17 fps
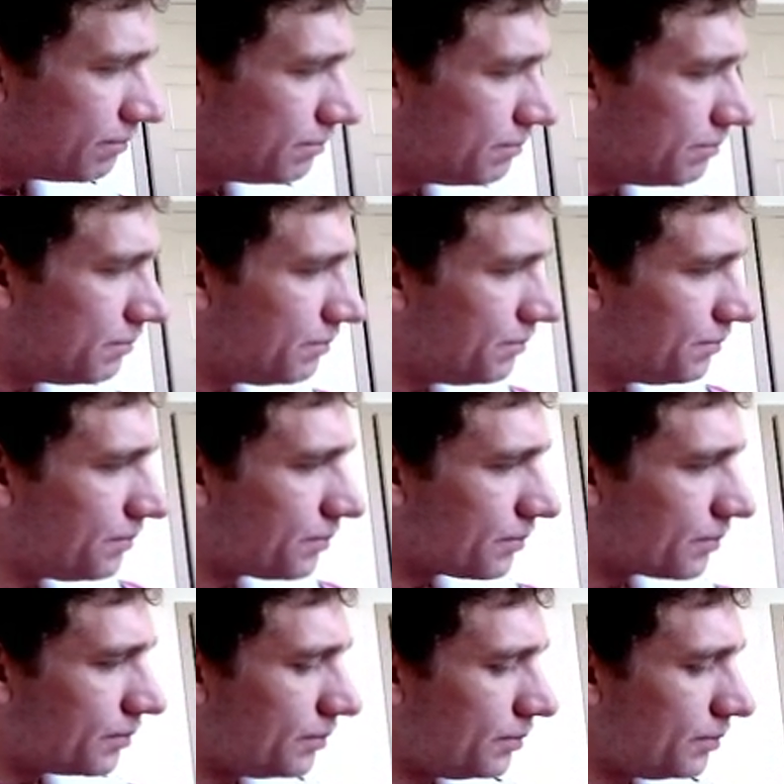
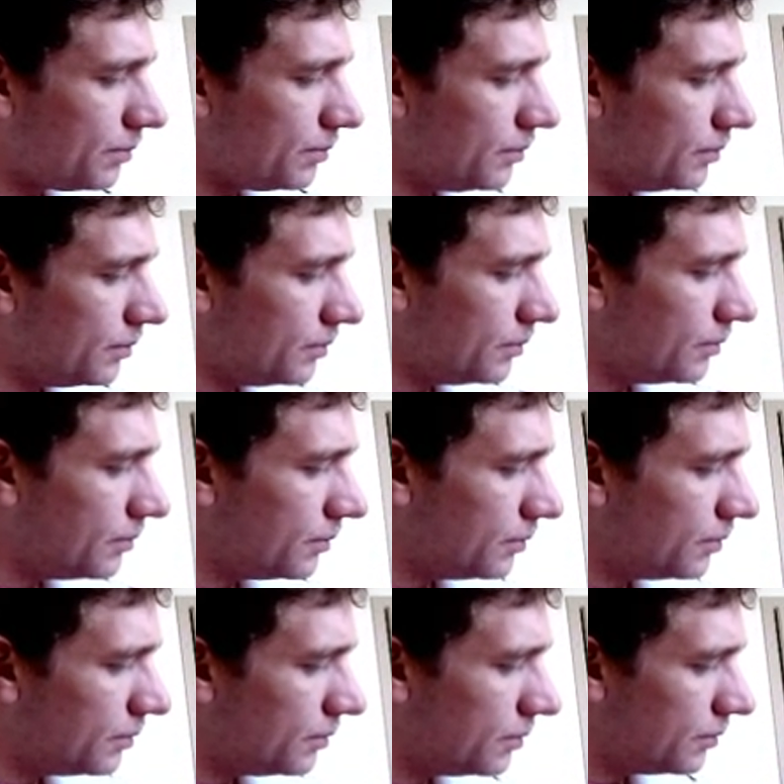
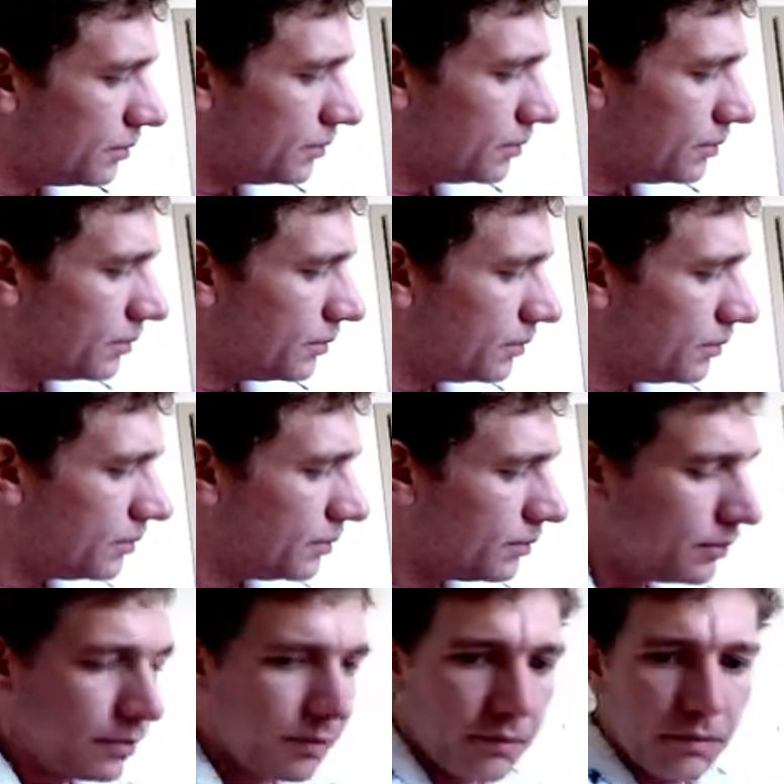
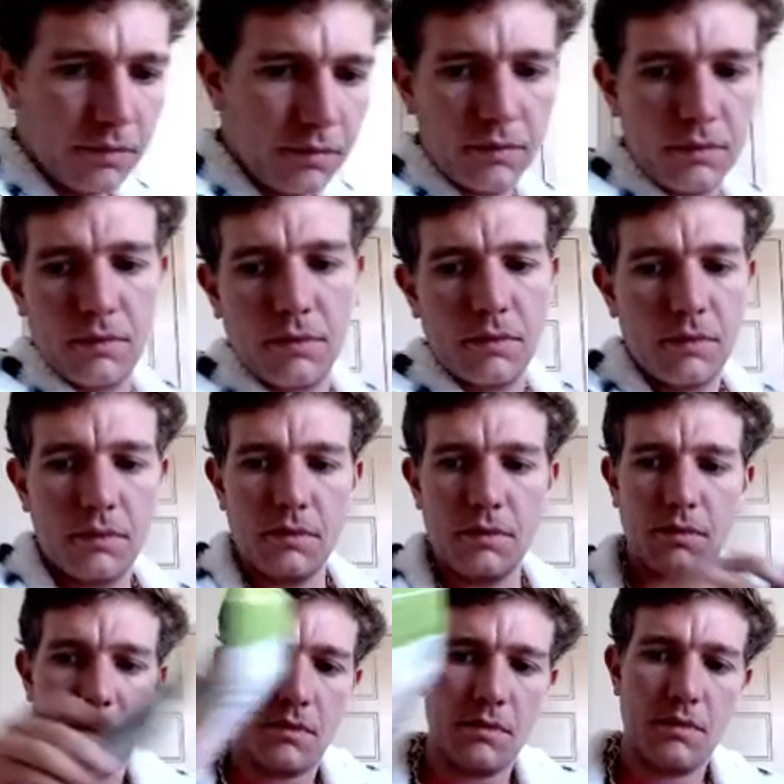
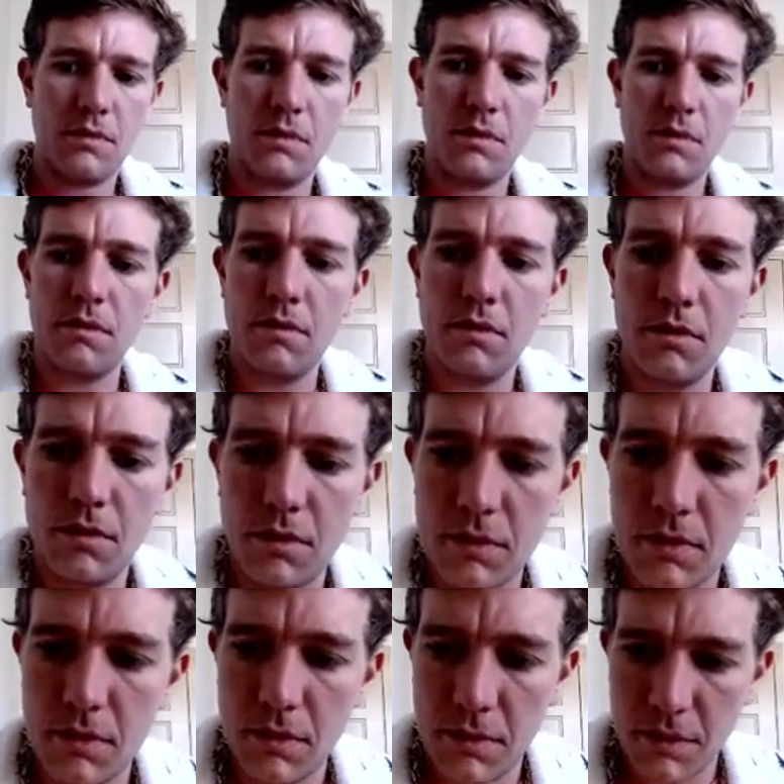
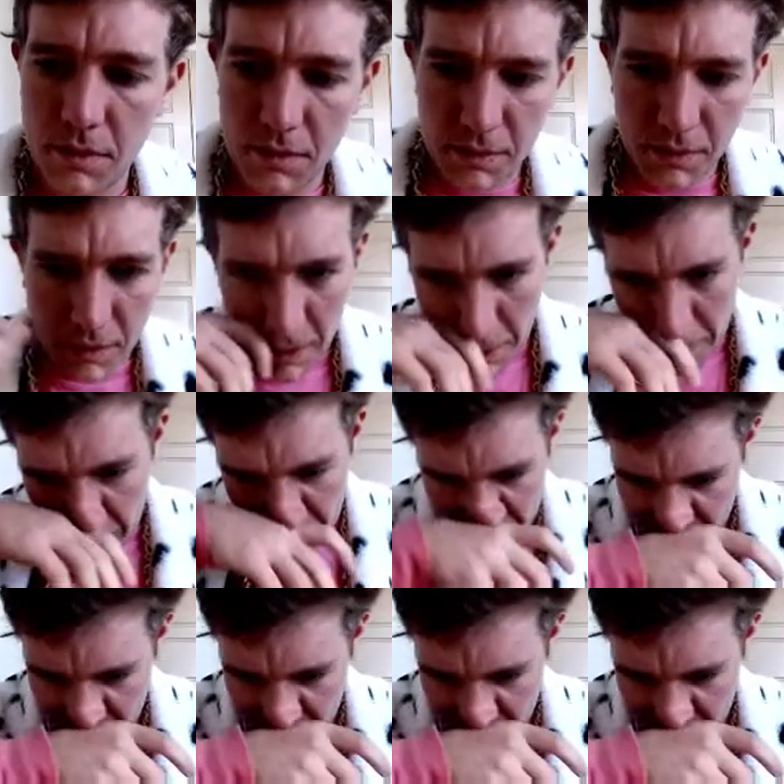No one is speaking in this clip.